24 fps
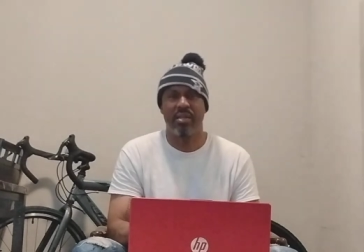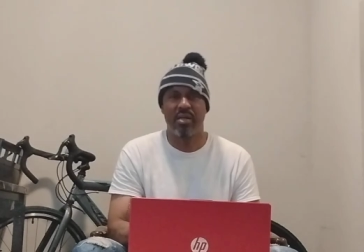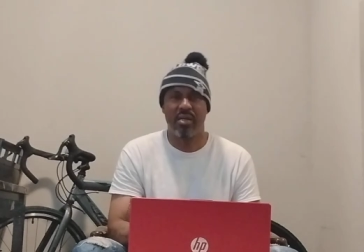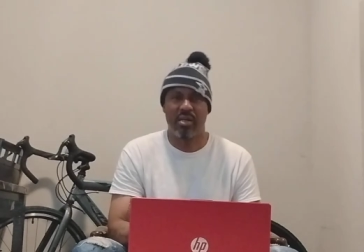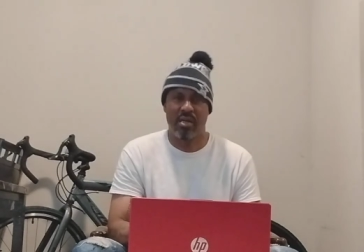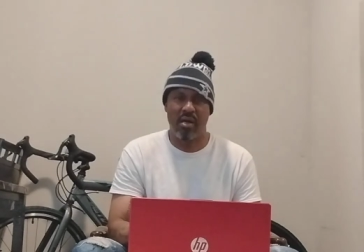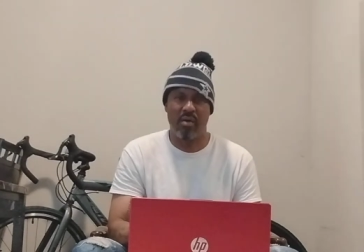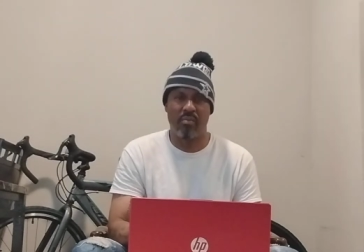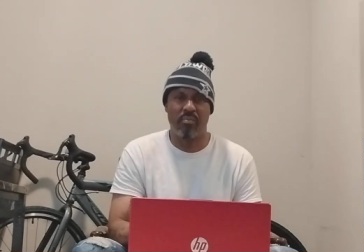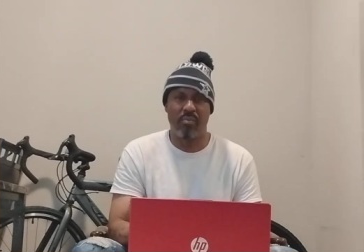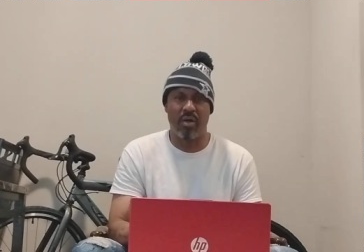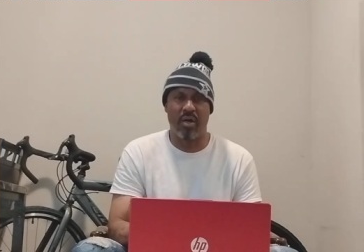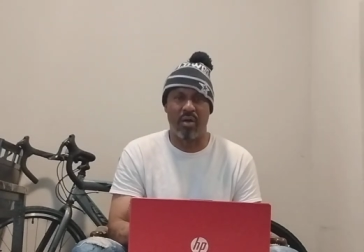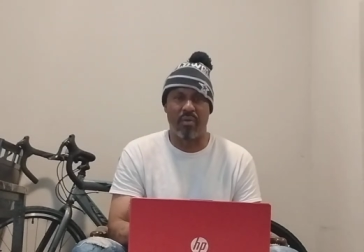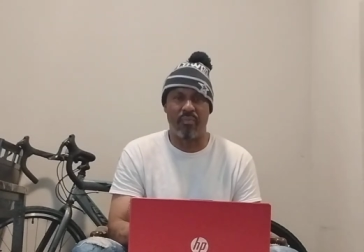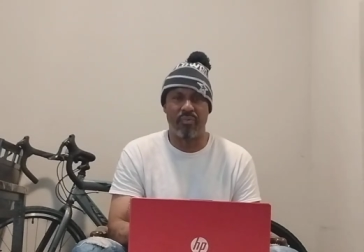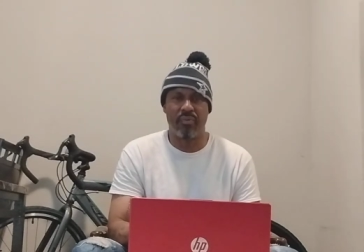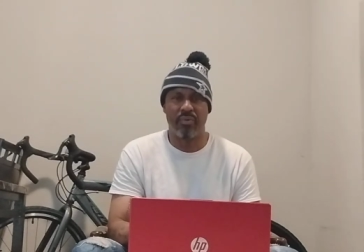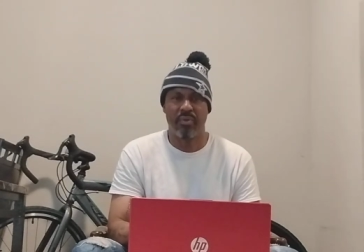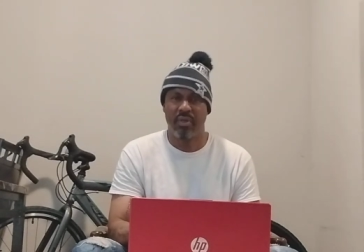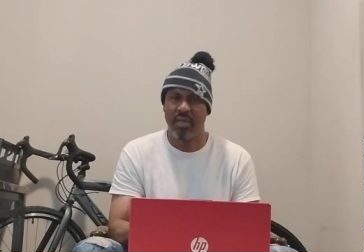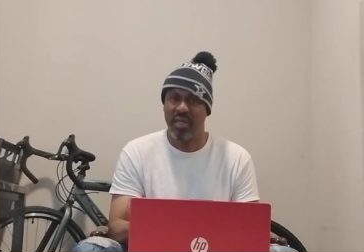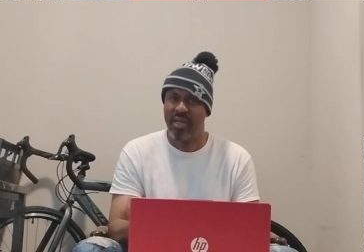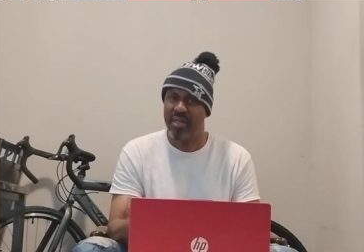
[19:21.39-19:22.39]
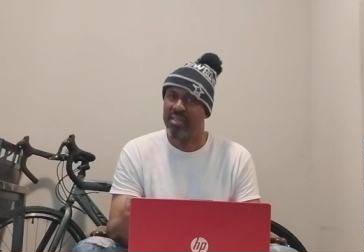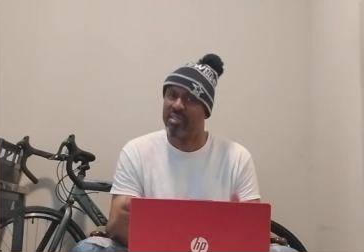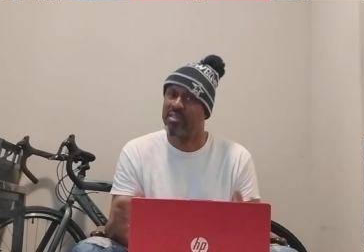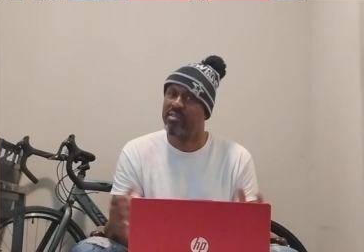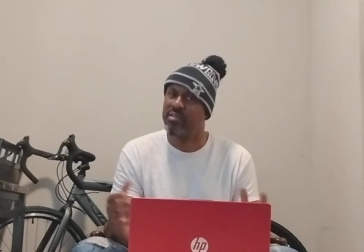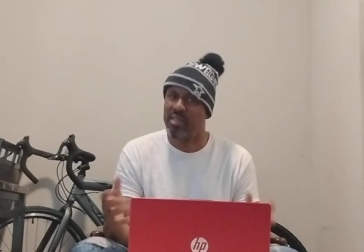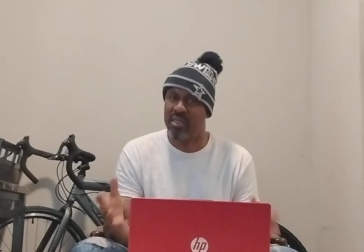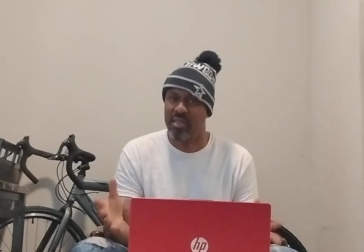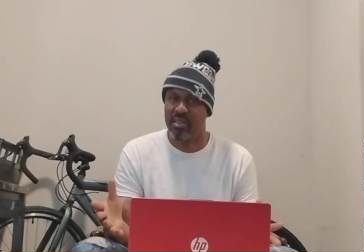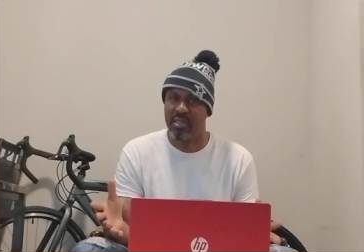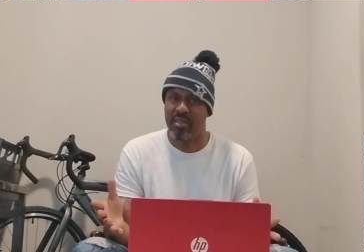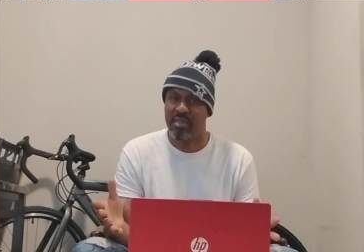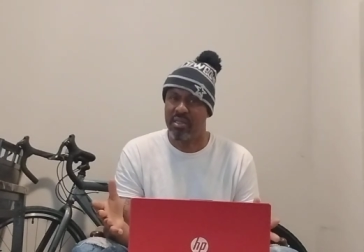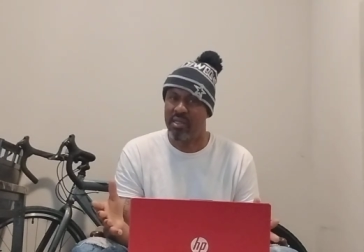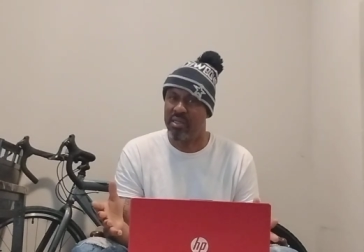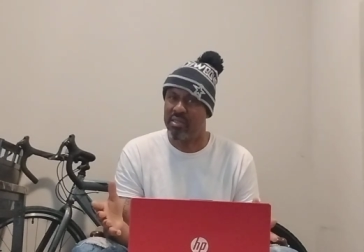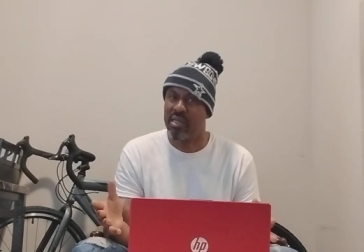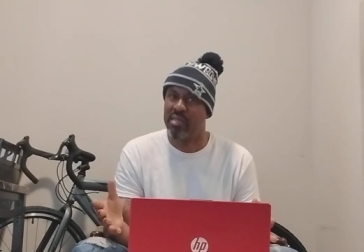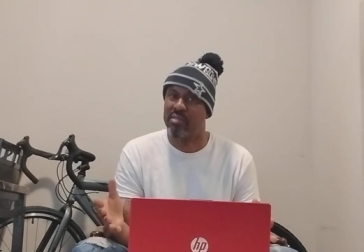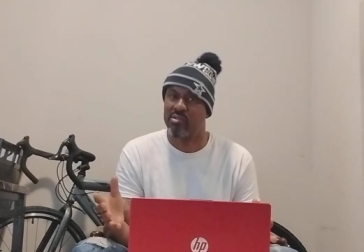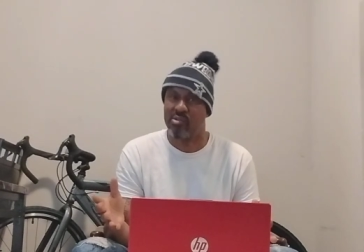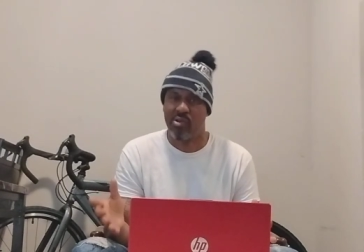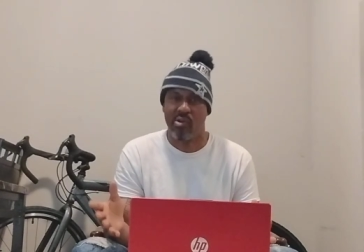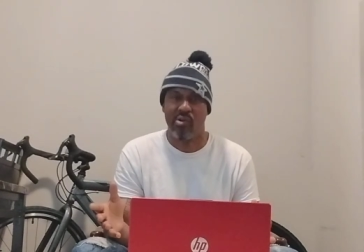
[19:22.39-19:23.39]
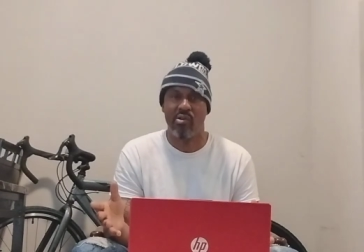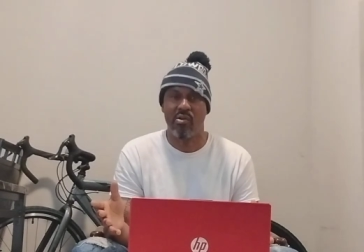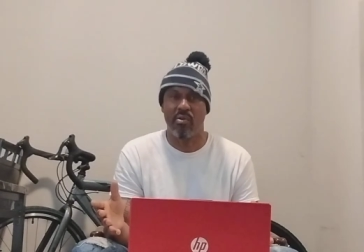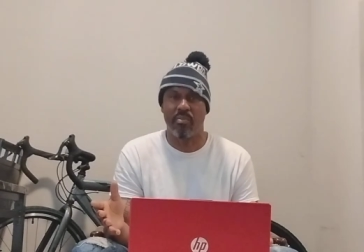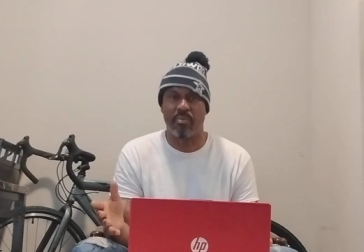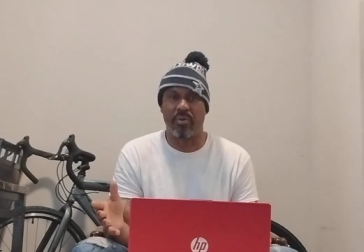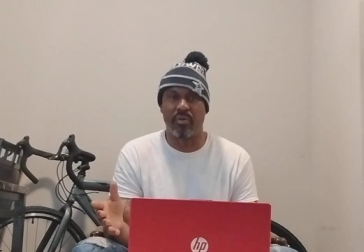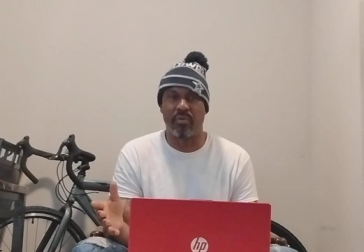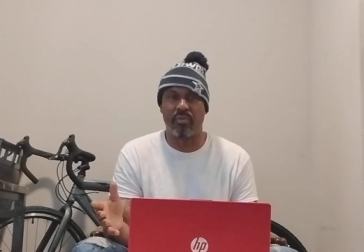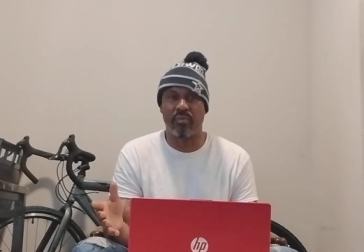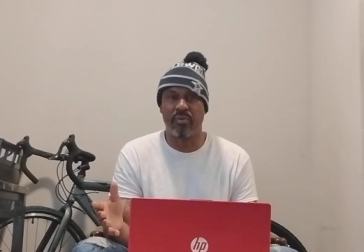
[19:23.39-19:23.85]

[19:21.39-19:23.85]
and come up. And that's terrible.